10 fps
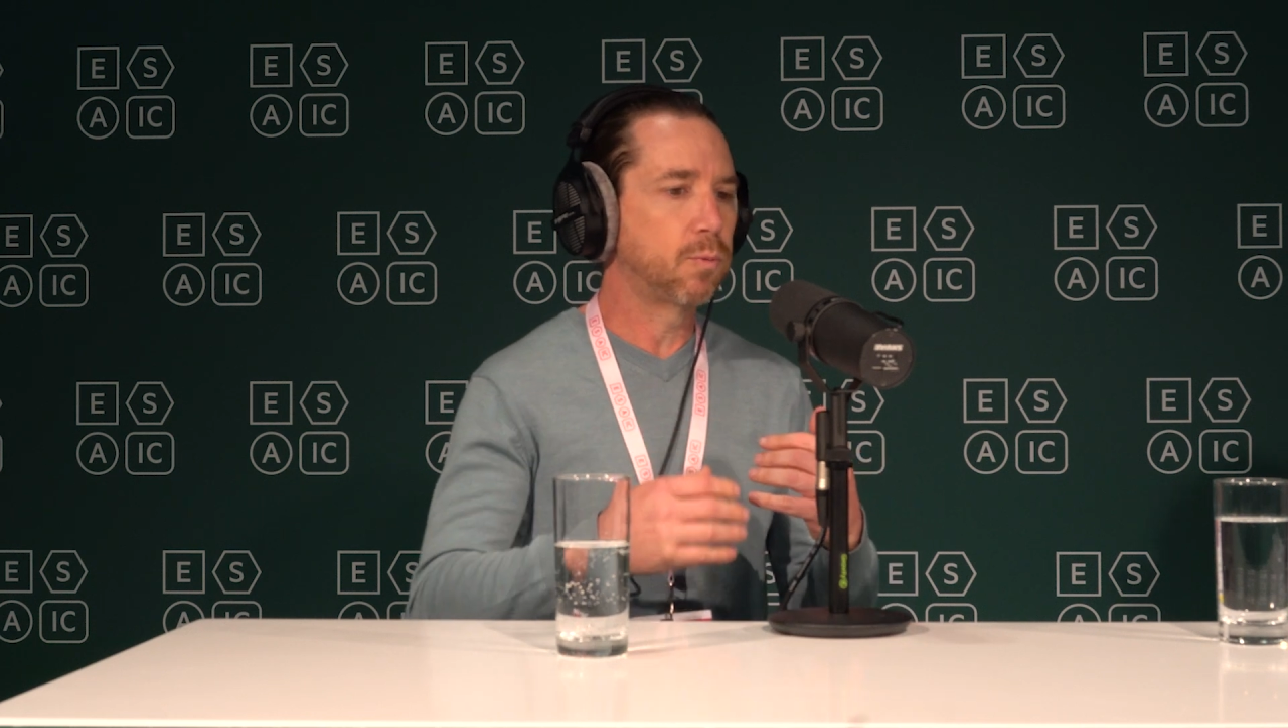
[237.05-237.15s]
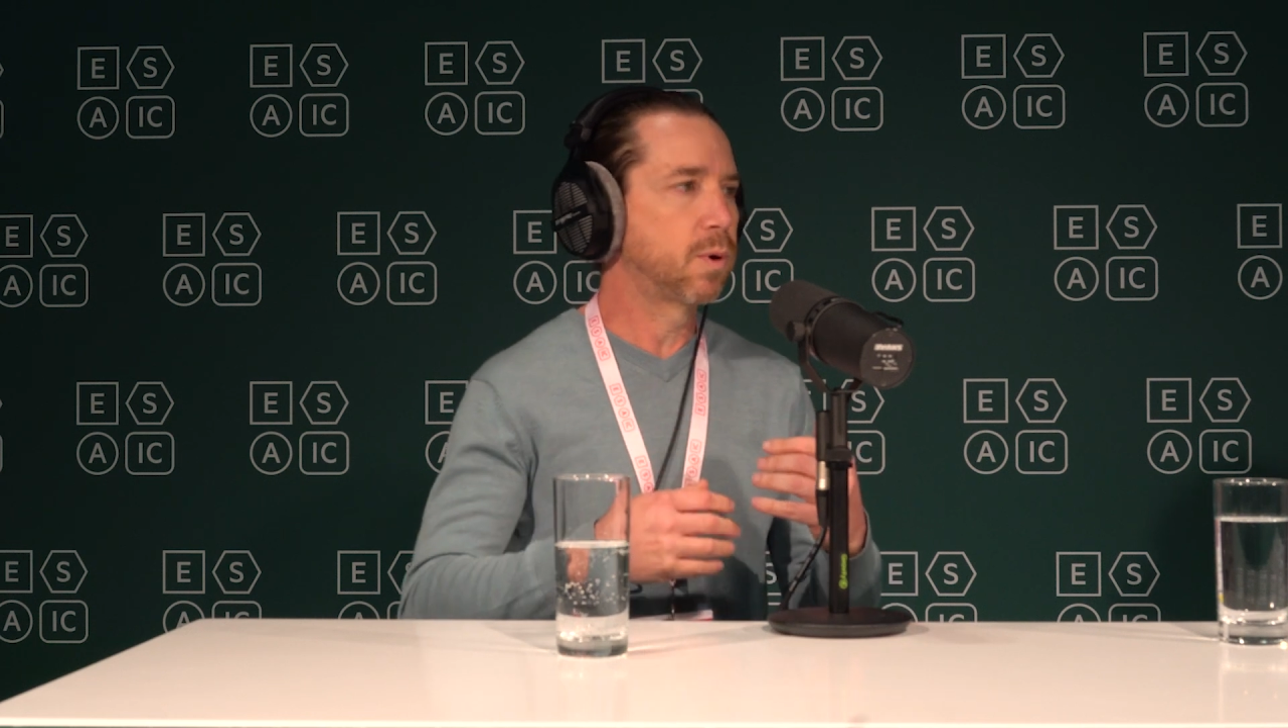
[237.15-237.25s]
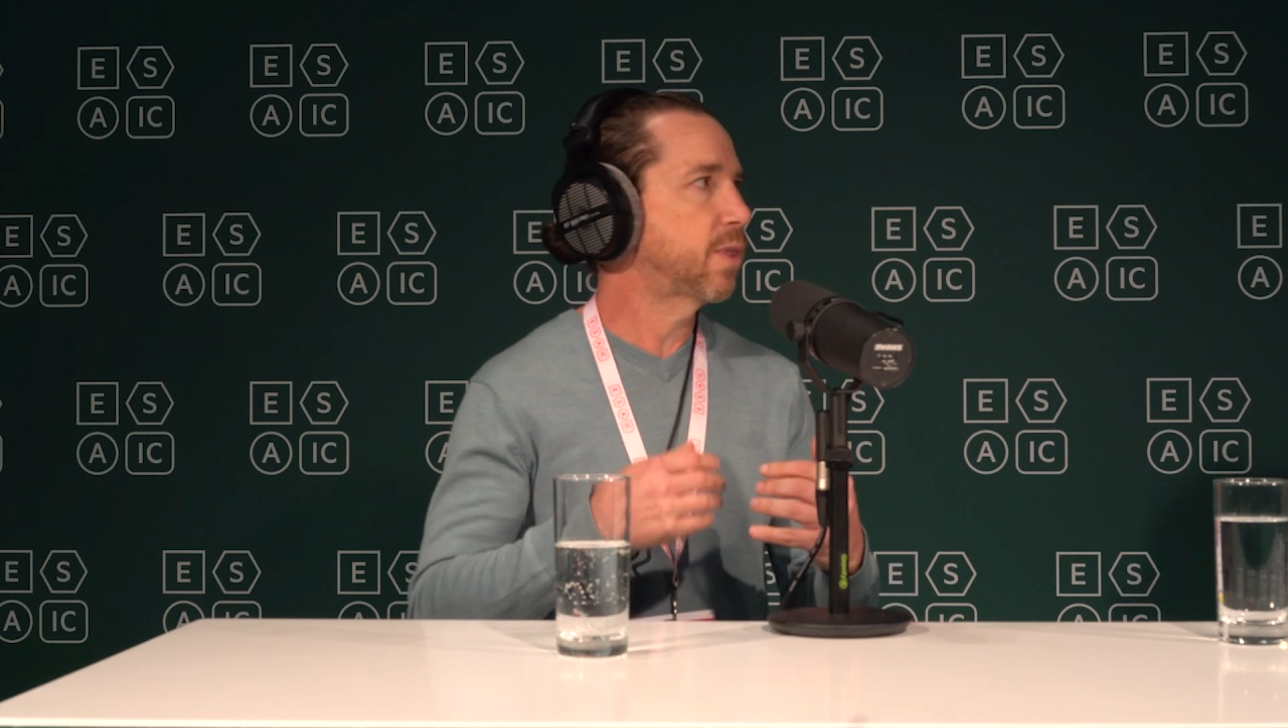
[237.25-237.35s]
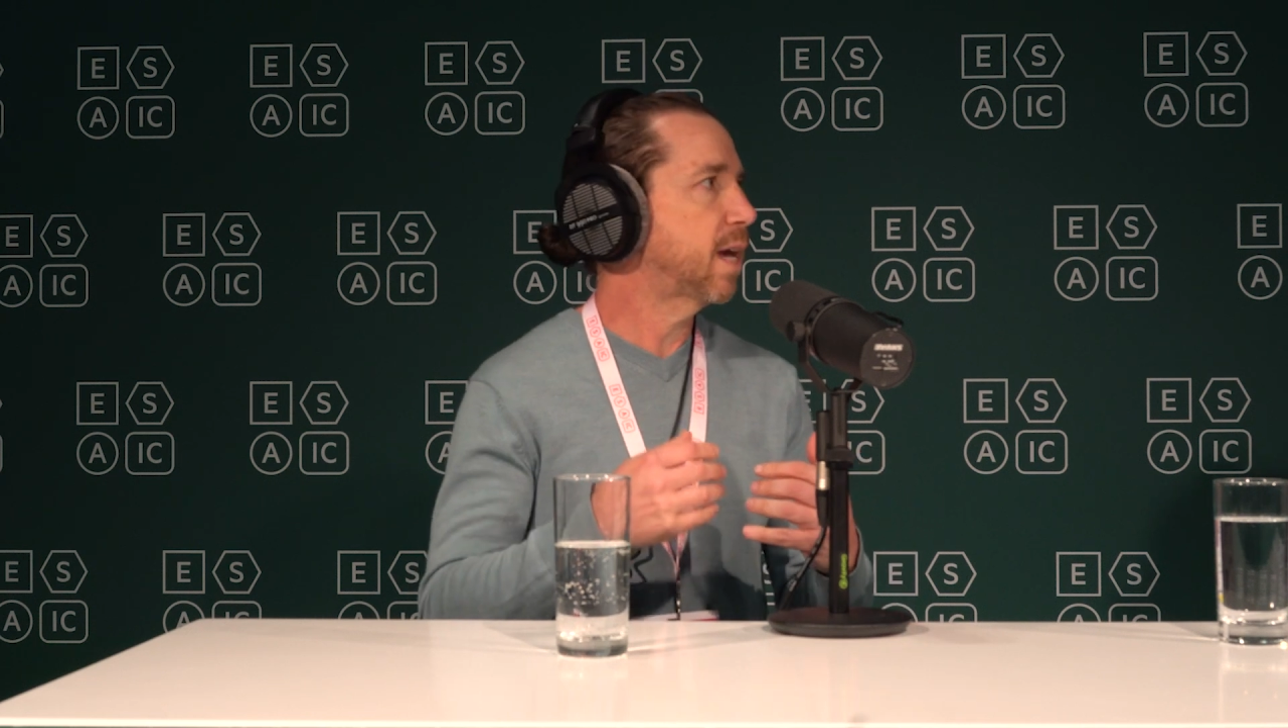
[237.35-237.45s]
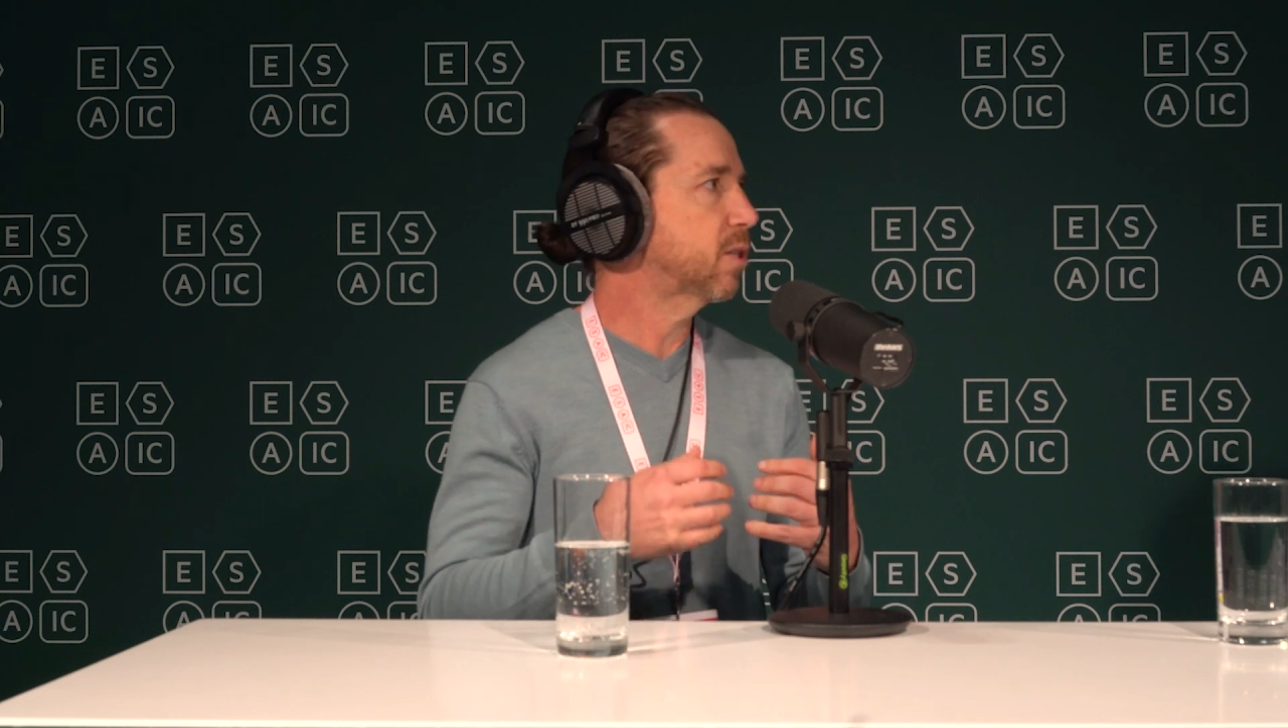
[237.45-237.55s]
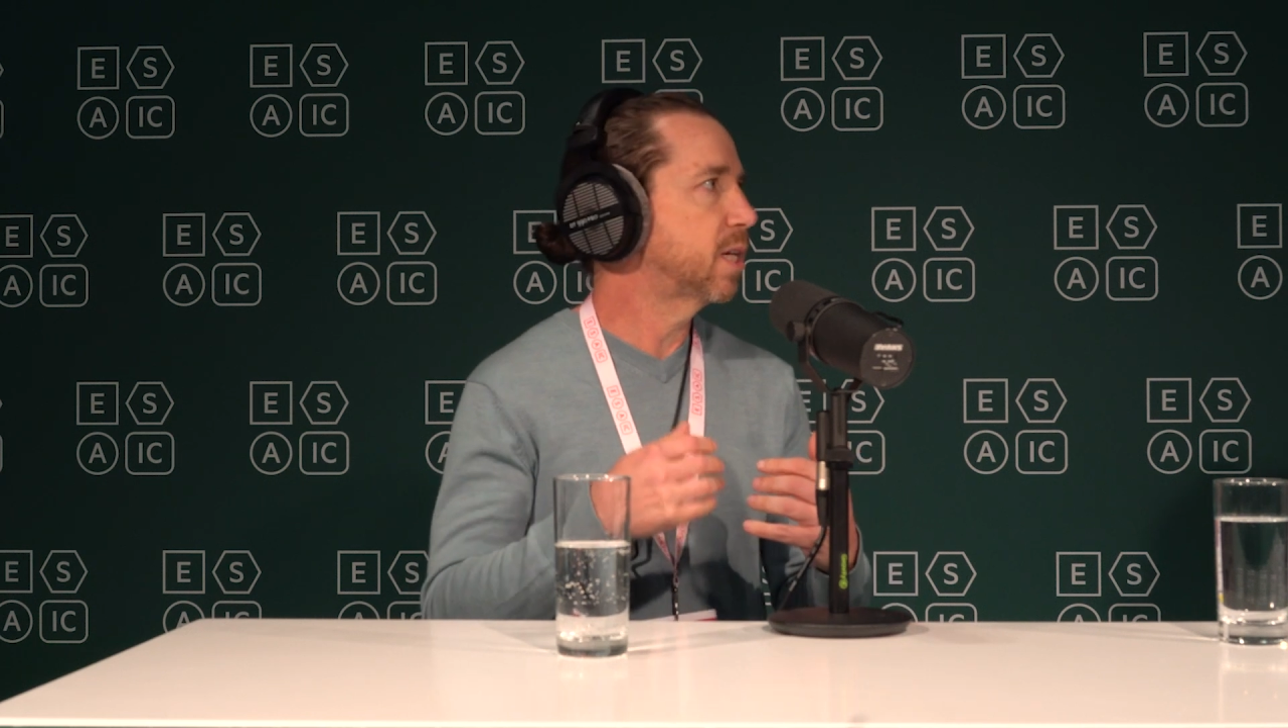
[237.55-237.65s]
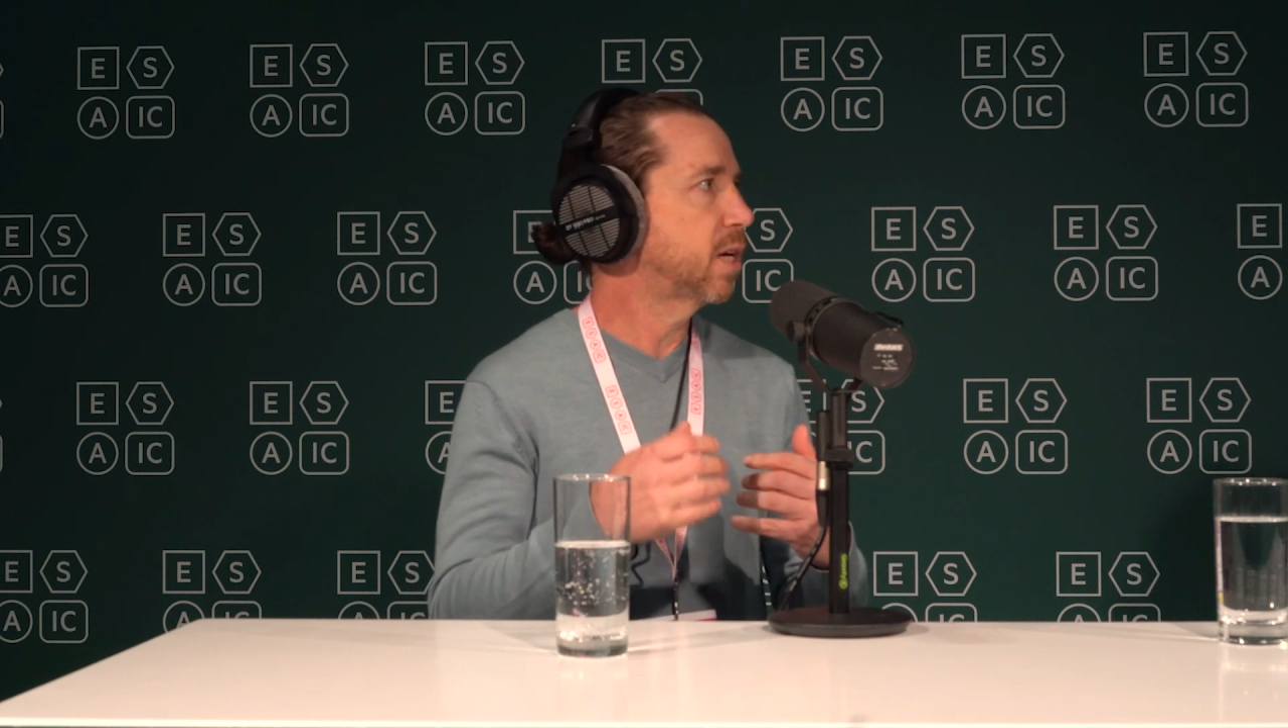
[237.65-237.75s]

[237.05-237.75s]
1,000